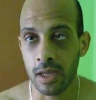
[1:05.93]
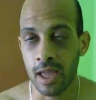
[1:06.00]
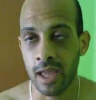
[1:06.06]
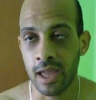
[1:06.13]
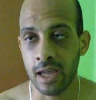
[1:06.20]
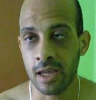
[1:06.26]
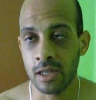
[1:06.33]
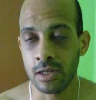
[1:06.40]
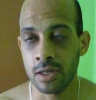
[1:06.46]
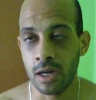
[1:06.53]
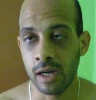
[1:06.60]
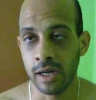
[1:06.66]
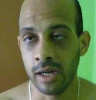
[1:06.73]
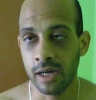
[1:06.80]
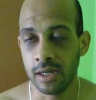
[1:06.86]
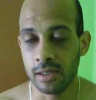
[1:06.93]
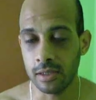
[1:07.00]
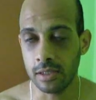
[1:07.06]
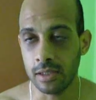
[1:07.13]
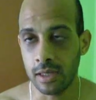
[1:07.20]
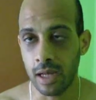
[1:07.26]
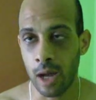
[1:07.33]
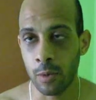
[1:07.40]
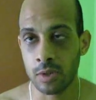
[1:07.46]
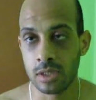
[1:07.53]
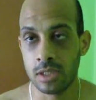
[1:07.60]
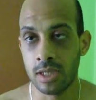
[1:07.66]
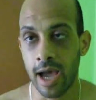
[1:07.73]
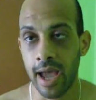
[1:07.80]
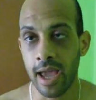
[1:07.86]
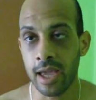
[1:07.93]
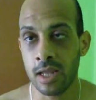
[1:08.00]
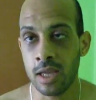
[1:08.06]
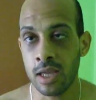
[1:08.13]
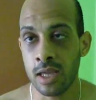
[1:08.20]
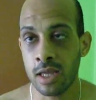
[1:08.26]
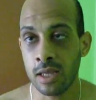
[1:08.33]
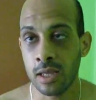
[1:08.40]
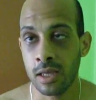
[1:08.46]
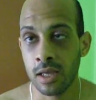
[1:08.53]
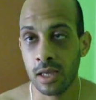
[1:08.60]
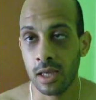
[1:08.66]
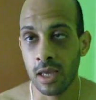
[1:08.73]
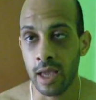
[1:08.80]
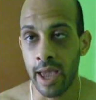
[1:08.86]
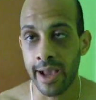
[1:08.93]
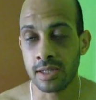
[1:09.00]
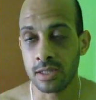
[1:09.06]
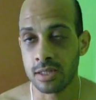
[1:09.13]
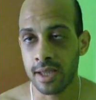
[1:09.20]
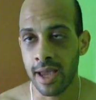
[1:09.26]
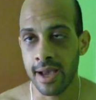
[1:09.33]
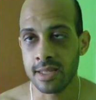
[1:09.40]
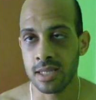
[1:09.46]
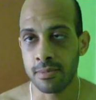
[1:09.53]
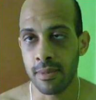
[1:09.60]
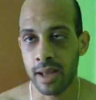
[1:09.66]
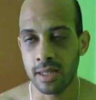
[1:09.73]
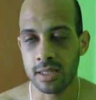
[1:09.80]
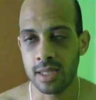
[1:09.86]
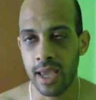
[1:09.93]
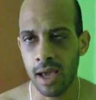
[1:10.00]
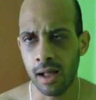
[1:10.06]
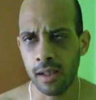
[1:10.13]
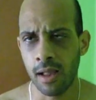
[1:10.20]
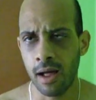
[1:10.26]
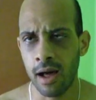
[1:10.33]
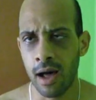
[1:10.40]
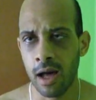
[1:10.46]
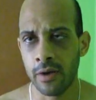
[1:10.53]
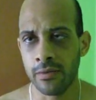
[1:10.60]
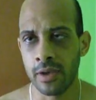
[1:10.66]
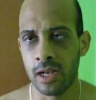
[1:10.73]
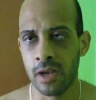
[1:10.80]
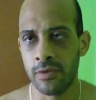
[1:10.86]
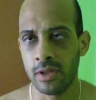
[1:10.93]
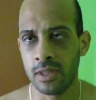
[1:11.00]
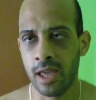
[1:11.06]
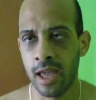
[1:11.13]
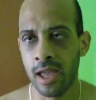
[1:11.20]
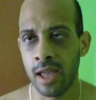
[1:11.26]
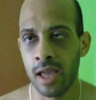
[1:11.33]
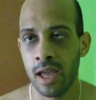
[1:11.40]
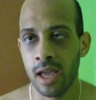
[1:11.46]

and I was dieting, exercising my tail off and everything,